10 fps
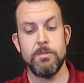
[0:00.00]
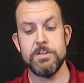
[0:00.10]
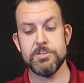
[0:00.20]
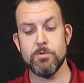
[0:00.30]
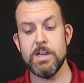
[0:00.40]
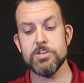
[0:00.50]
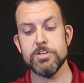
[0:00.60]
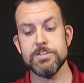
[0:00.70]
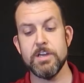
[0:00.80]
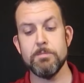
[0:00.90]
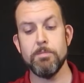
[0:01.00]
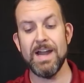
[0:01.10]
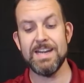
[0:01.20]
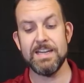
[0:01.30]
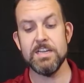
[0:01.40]
These serrations then
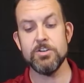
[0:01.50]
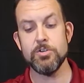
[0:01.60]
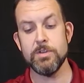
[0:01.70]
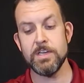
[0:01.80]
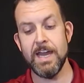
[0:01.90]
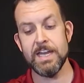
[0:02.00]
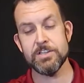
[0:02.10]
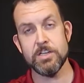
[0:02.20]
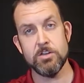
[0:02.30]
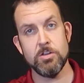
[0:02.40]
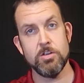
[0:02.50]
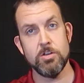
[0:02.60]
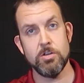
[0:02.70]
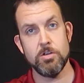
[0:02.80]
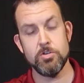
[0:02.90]
bite into the gasket
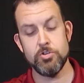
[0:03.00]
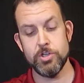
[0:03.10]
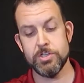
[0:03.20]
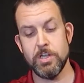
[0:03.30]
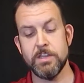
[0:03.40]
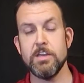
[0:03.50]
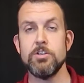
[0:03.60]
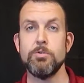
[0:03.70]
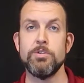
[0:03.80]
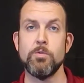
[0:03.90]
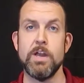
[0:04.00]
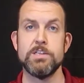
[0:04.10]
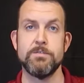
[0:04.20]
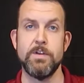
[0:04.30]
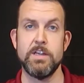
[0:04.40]
just like they do with the
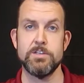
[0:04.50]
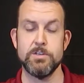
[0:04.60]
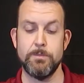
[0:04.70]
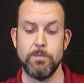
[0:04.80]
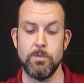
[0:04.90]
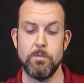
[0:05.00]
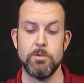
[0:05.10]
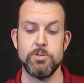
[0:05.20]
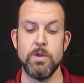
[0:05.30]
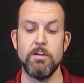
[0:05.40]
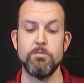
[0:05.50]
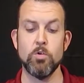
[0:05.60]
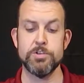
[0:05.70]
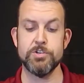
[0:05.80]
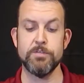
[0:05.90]
raised face, but you have
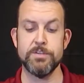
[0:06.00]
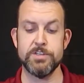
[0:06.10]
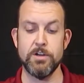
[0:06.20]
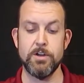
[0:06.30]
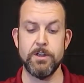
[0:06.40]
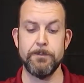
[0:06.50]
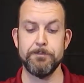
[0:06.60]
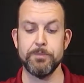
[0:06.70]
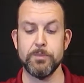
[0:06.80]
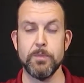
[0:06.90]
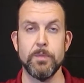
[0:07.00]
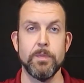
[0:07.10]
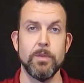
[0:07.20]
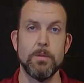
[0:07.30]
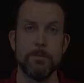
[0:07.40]
more surface area.
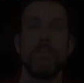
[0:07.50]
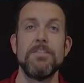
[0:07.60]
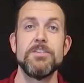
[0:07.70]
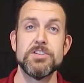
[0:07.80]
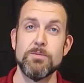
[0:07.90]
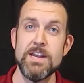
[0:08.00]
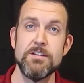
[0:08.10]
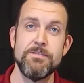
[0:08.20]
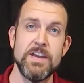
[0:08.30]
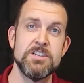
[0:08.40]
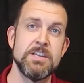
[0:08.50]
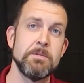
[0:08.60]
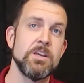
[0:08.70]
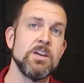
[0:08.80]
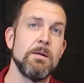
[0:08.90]
The serrated face
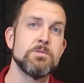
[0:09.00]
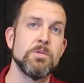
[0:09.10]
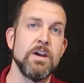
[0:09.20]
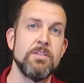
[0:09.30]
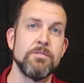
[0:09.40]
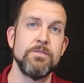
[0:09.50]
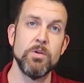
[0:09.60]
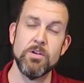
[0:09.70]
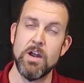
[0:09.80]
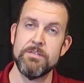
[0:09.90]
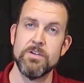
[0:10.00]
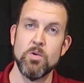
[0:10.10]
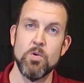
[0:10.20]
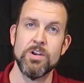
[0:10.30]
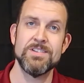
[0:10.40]
typically comes with either
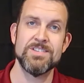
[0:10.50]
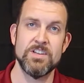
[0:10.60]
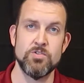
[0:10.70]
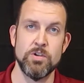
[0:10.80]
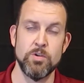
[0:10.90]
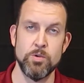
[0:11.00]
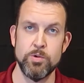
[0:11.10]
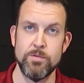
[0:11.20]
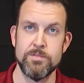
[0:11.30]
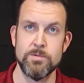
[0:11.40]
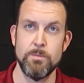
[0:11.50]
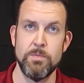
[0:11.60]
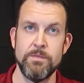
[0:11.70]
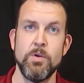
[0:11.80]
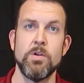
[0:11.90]
phonographic or concentric grooves.
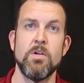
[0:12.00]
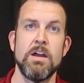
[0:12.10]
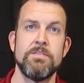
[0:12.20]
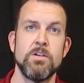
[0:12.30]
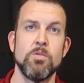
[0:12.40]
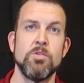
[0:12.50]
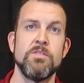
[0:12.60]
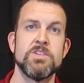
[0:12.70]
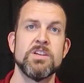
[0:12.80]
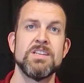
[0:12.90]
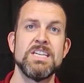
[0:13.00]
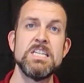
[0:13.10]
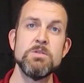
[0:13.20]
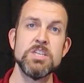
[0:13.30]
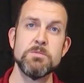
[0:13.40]
The phonographic groove is a
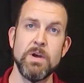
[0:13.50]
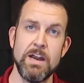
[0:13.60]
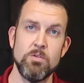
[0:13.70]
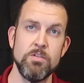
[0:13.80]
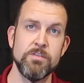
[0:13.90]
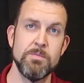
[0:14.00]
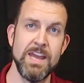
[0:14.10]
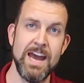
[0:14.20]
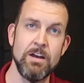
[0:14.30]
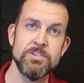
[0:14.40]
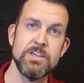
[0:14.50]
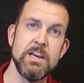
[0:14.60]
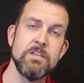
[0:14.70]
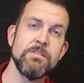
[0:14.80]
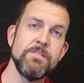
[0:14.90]
continuous spiral from the
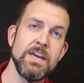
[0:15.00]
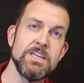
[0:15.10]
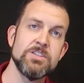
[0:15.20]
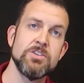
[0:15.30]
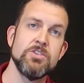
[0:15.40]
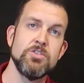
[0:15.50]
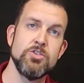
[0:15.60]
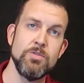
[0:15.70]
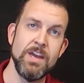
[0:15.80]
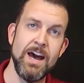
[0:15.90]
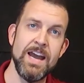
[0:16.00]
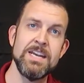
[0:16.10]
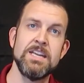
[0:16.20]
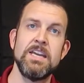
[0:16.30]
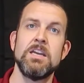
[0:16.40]
outside of the face to the
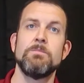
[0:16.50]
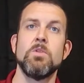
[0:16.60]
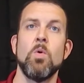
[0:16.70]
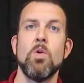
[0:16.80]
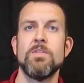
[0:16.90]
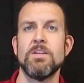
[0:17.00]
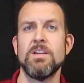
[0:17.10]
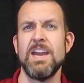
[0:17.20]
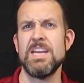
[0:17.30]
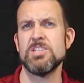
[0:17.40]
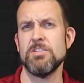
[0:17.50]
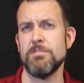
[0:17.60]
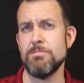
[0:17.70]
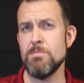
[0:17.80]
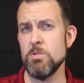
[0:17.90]
ID, or in the case
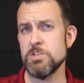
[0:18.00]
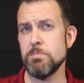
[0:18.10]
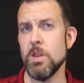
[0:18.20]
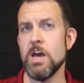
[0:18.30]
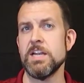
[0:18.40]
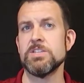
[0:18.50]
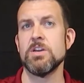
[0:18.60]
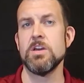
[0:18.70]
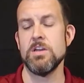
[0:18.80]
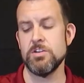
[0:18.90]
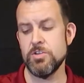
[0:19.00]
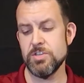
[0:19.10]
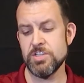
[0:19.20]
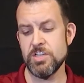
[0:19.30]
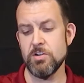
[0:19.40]
of most blinds, to
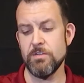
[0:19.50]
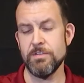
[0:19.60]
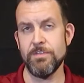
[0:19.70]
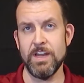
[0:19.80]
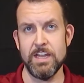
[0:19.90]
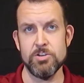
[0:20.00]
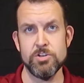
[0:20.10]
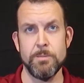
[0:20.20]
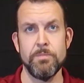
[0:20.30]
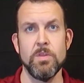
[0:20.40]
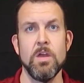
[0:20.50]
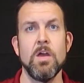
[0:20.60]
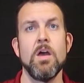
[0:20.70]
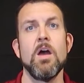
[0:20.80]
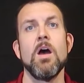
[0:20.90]
the center of the flange.
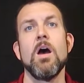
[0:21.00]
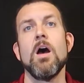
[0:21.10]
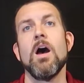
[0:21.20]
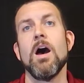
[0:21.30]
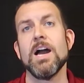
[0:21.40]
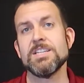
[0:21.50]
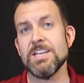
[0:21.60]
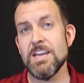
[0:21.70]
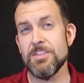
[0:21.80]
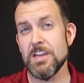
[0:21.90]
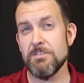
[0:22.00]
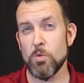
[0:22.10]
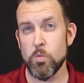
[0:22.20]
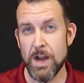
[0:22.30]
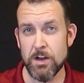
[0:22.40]
I'd say think of
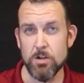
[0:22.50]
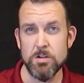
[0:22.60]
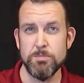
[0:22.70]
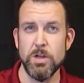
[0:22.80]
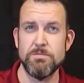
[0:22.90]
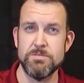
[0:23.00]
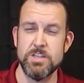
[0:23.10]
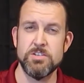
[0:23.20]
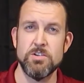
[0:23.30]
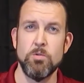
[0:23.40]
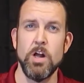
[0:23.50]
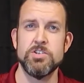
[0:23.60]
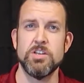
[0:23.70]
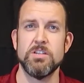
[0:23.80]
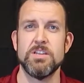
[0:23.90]
a record, but since you're
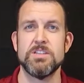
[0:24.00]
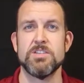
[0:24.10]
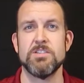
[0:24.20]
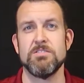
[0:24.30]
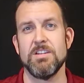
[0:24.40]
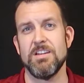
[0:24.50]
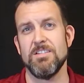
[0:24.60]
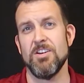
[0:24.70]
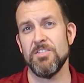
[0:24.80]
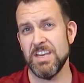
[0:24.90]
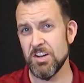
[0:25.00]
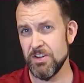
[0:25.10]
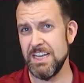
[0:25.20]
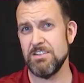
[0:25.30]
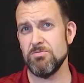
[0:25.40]
watching this on the
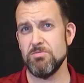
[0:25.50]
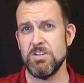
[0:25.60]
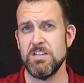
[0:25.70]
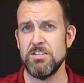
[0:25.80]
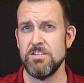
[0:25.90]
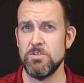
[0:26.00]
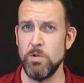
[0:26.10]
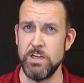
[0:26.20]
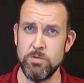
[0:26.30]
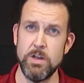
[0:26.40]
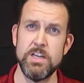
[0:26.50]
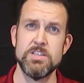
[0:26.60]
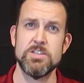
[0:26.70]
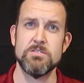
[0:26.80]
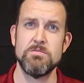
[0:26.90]
internet in the
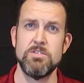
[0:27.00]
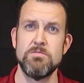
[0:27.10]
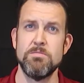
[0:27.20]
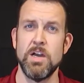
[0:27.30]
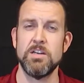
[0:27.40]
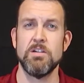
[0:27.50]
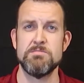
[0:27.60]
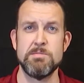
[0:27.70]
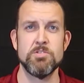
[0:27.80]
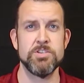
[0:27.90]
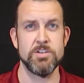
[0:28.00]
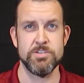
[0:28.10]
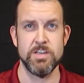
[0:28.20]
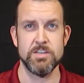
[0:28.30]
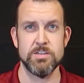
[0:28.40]
2020s, you might not remember such
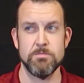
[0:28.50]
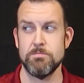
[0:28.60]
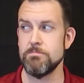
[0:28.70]
things.